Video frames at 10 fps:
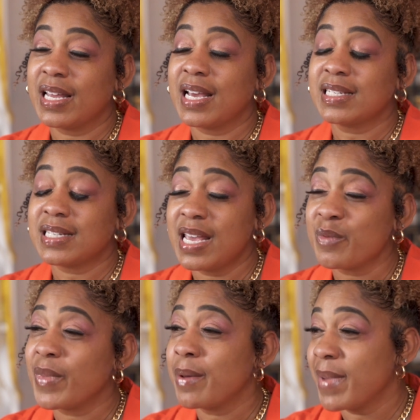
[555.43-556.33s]
and I
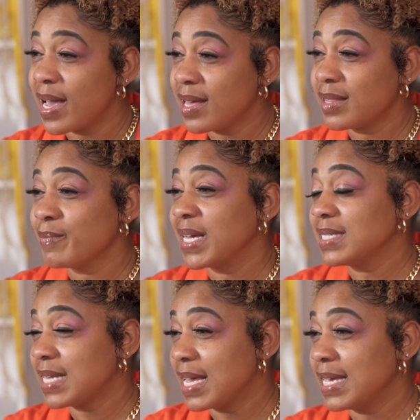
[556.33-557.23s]
take my math and my
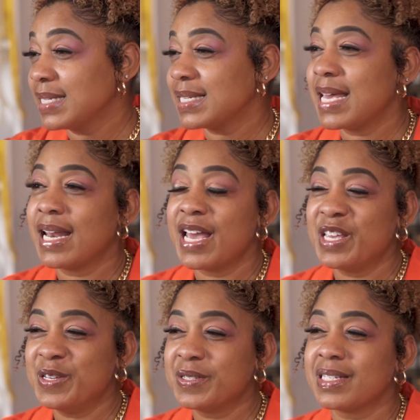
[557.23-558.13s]
science and I
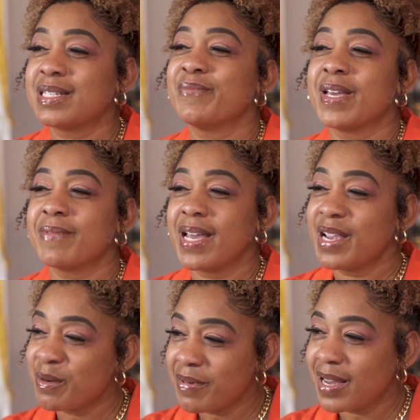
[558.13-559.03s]
use it to make my
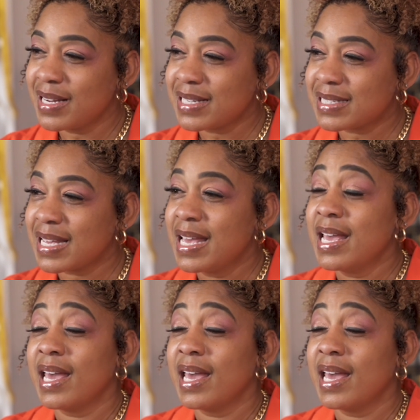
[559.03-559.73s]
hair products